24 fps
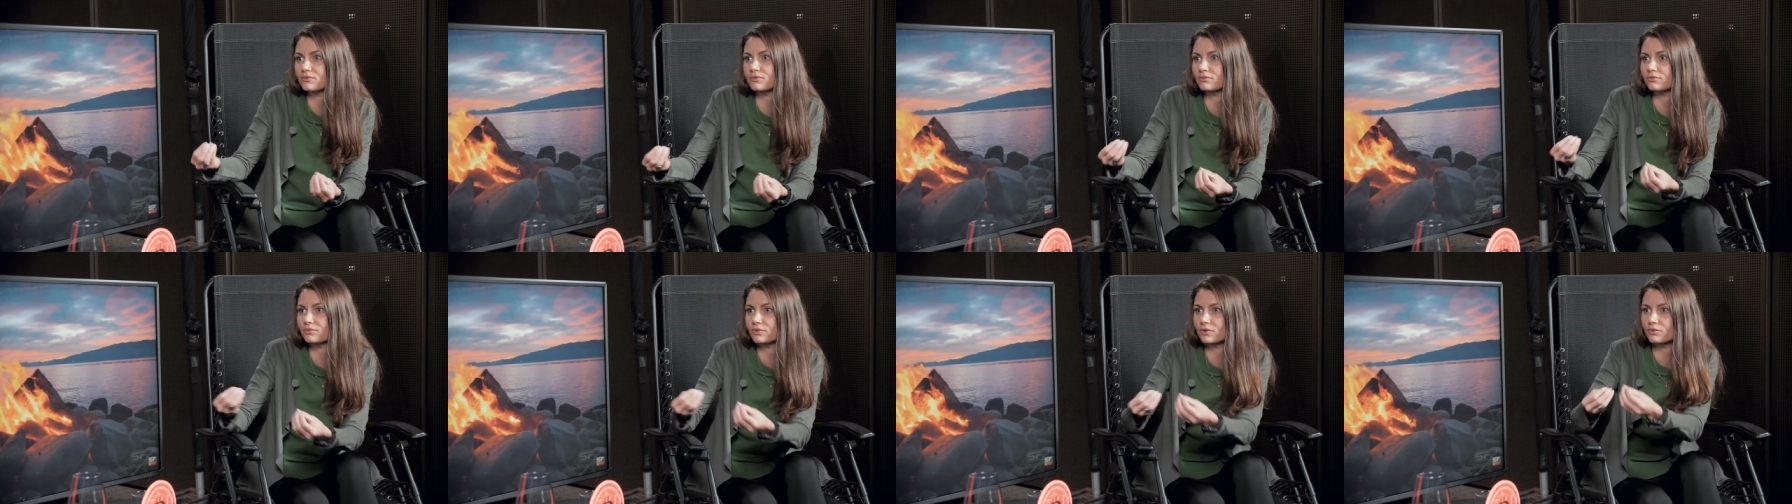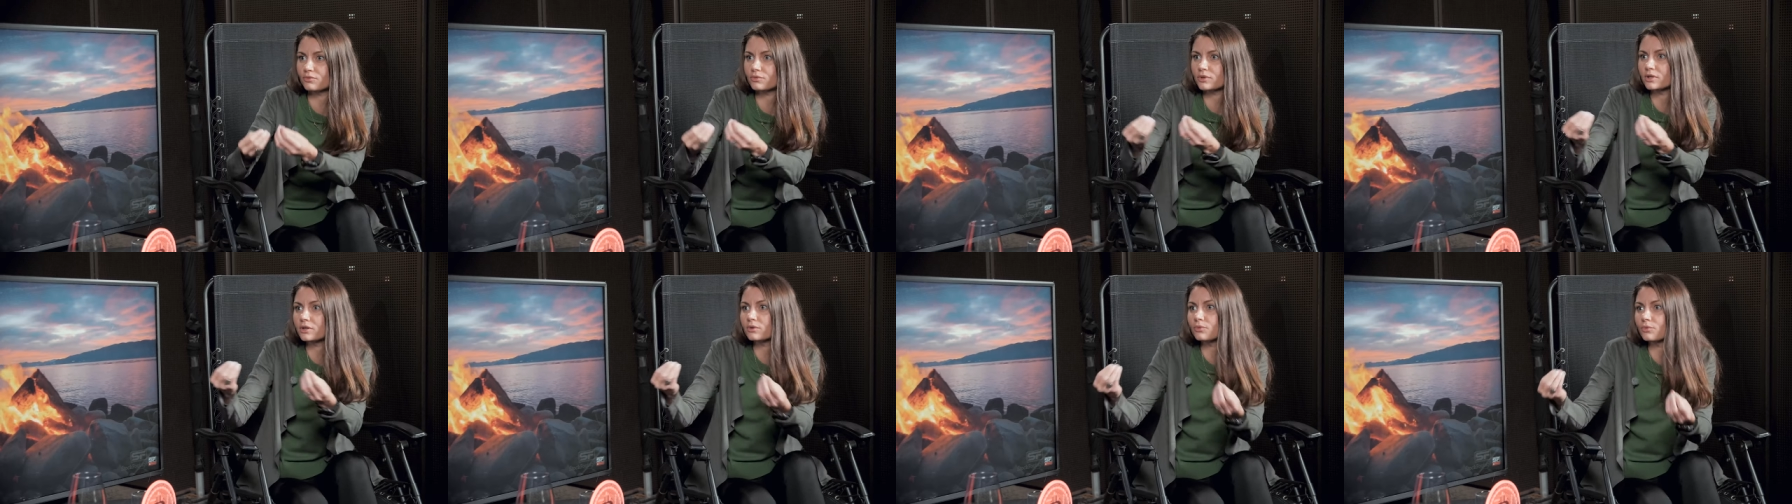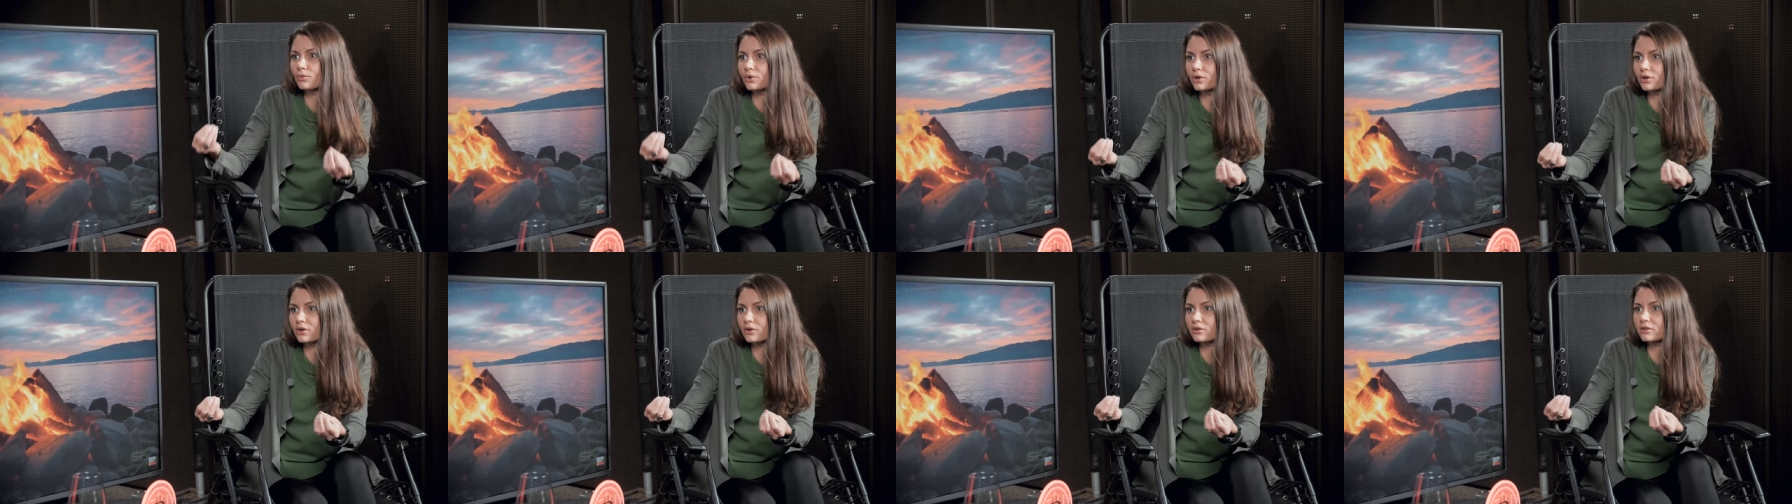of the real
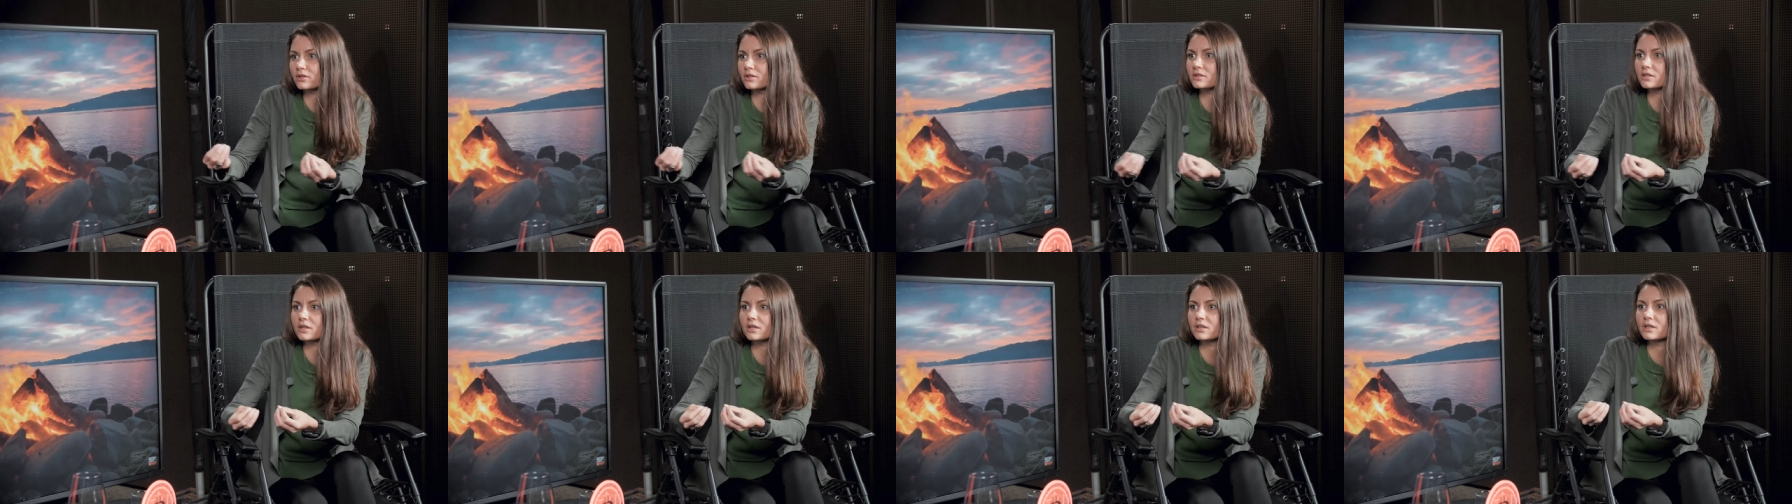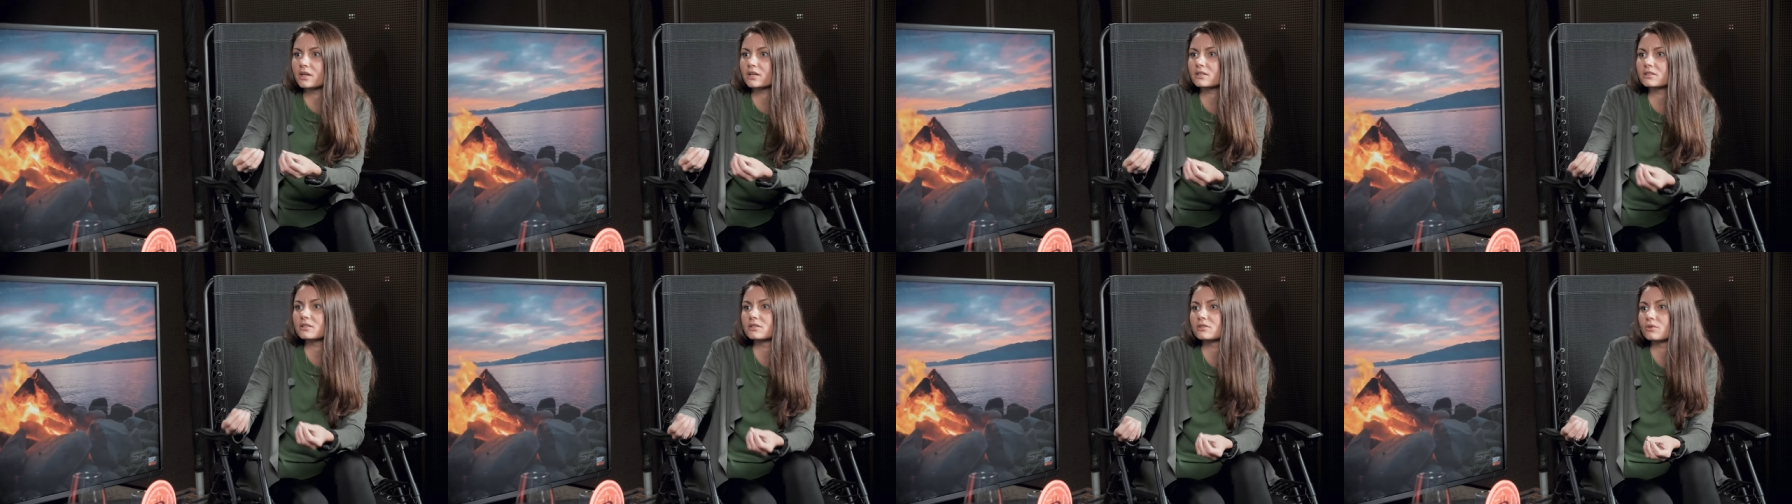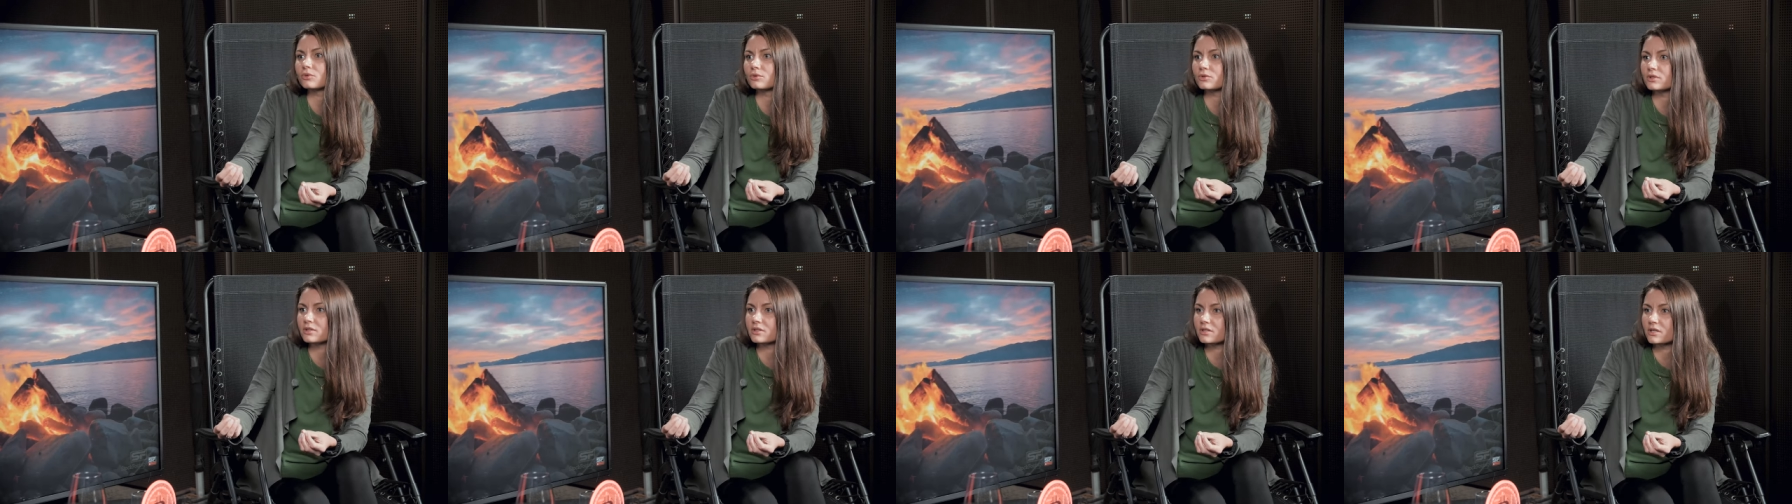world, is connecting
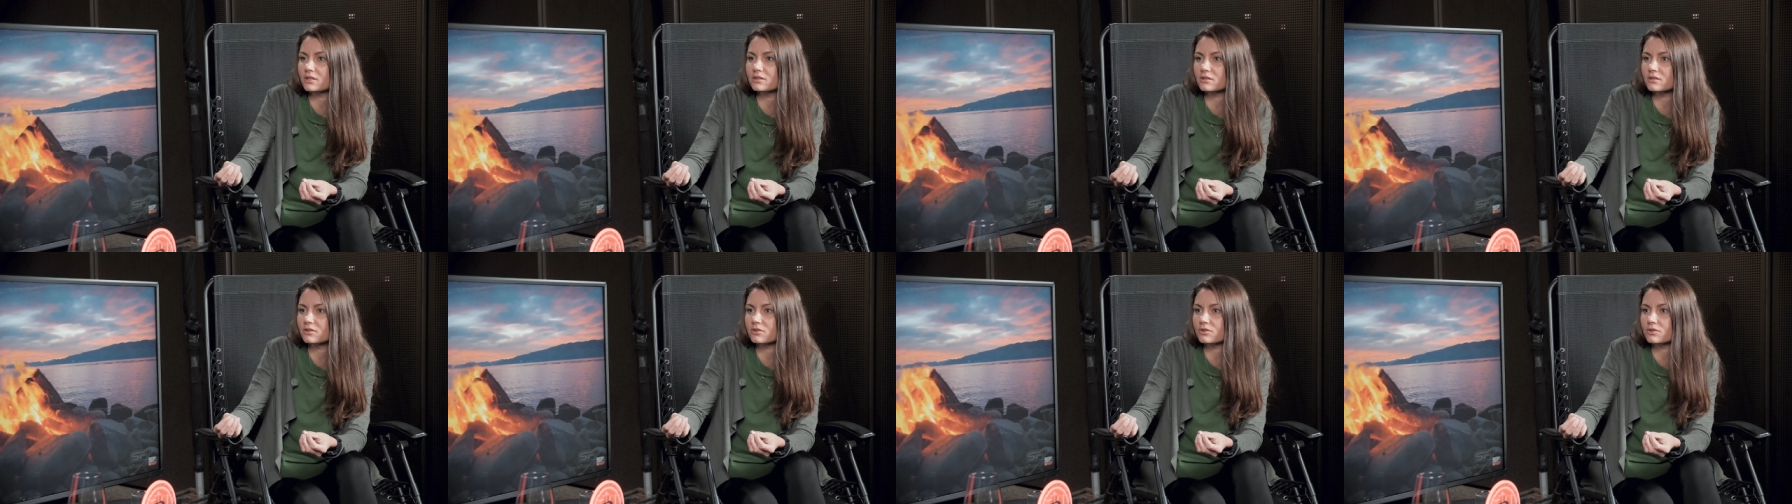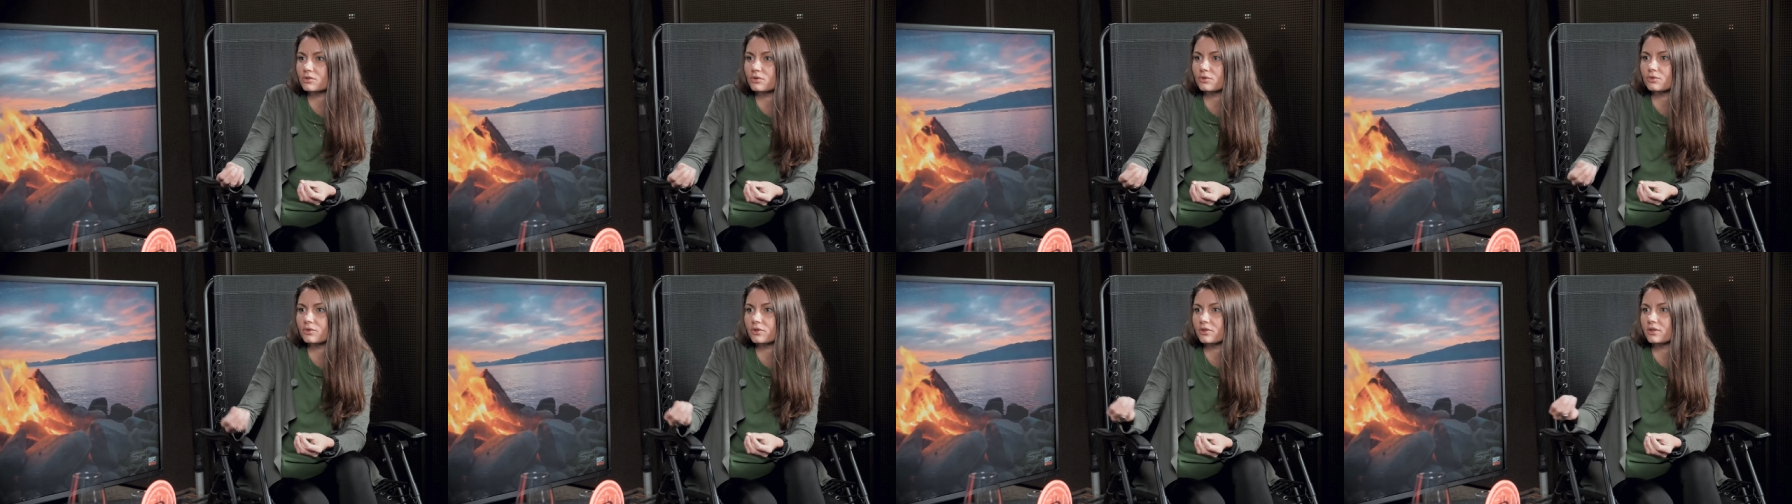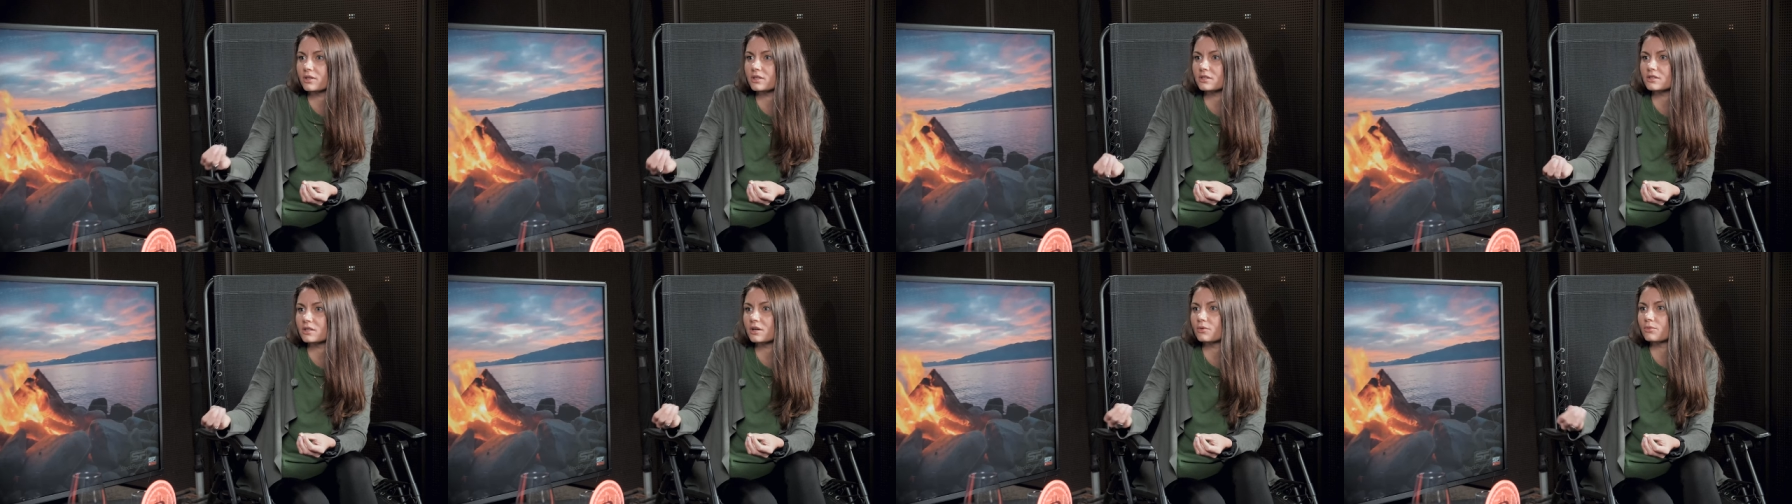all the sensors, all the, the
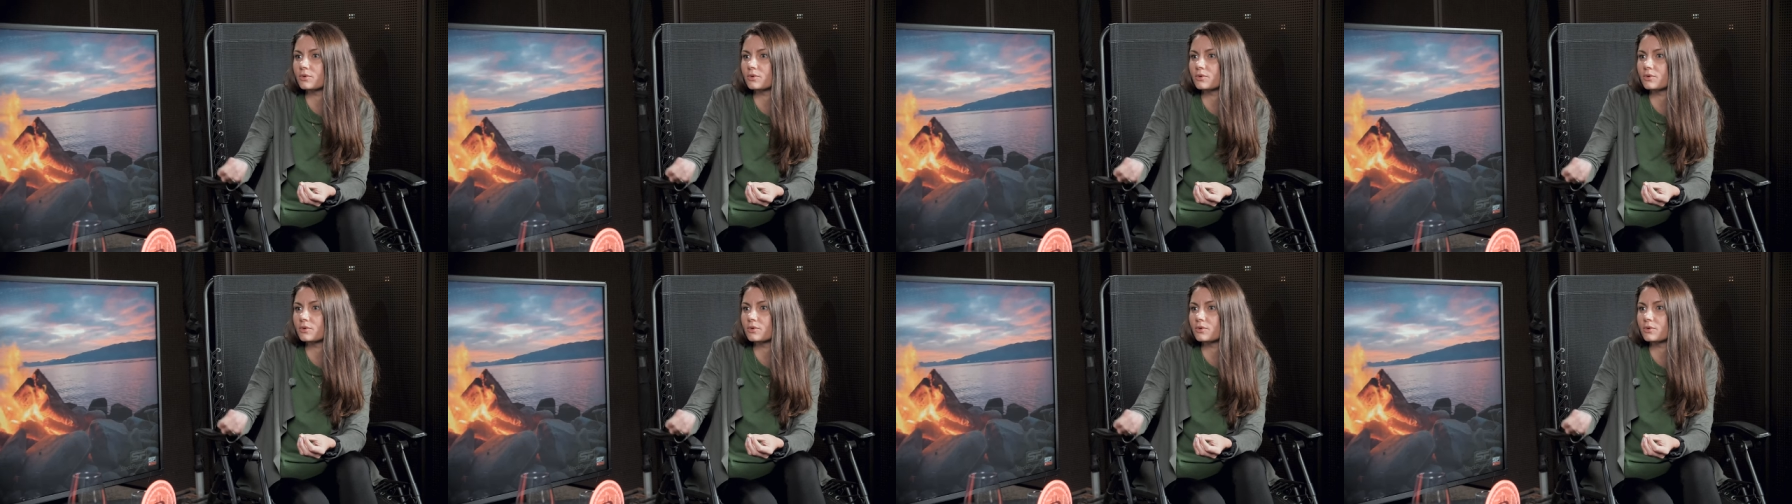things sensors.